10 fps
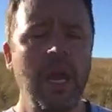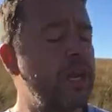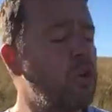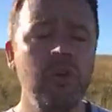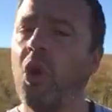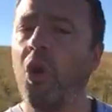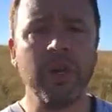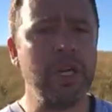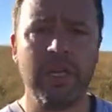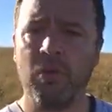And you're not
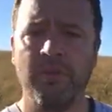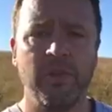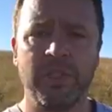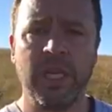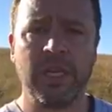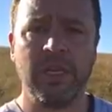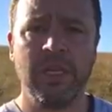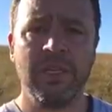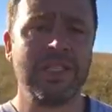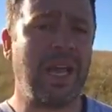on an equal footing,
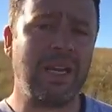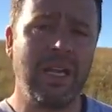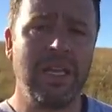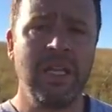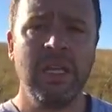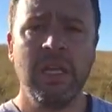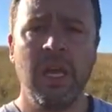sadly,